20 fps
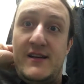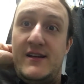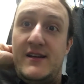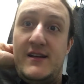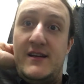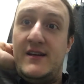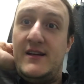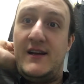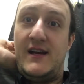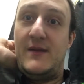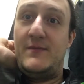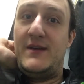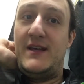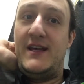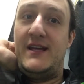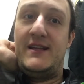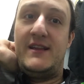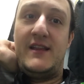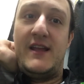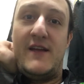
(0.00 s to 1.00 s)
I mean,
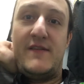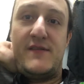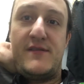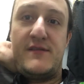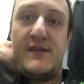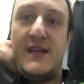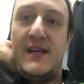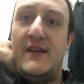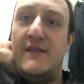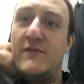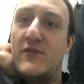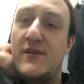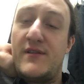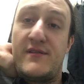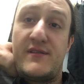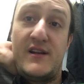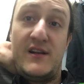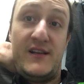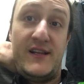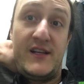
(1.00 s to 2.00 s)
if Steve were still
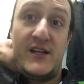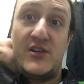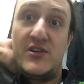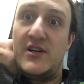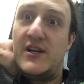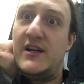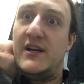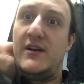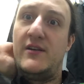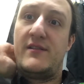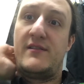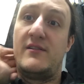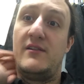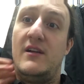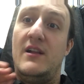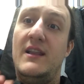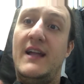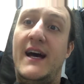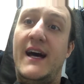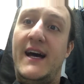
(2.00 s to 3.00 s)

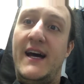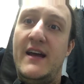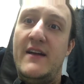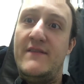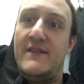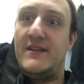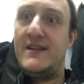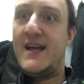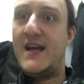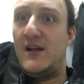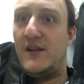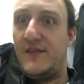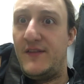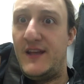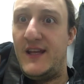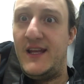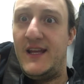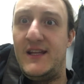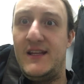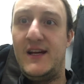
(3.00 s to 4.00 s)
alive and healthy
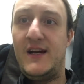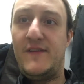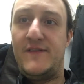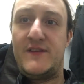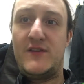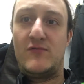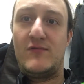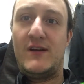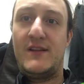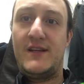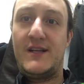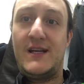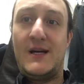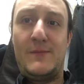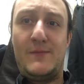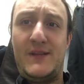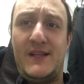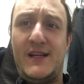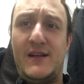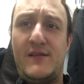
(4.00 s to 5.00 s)
enough to run the company,
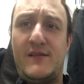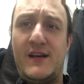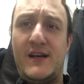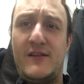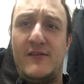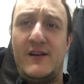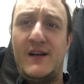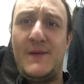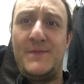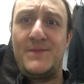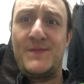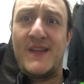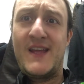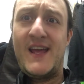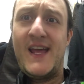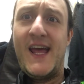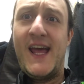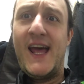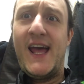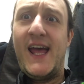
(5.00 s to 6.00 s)
etc.,
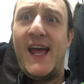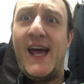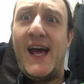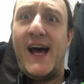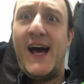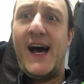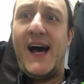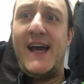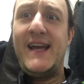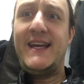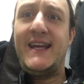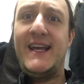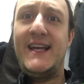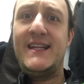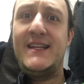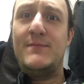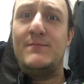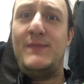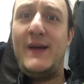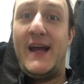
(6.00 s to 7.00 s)
I can
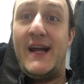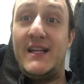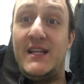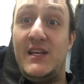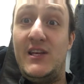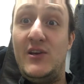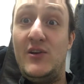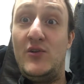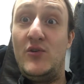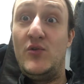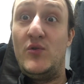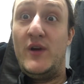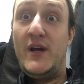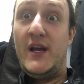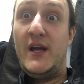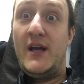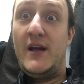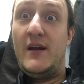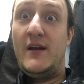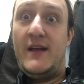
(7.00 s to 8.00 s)
bet you
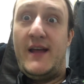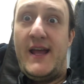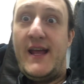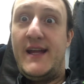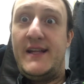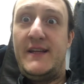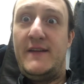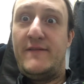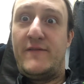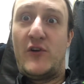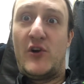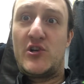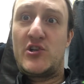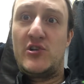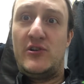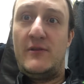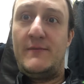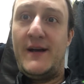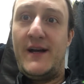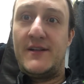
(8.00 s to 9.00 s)
any virtual
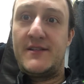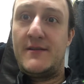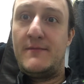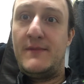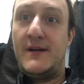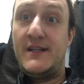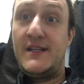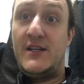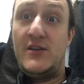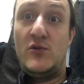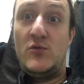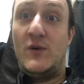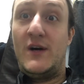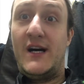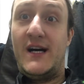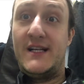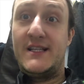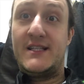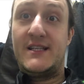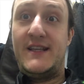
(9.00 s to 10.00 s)
amount of money you
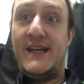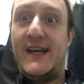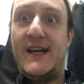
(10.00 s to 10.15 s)
want that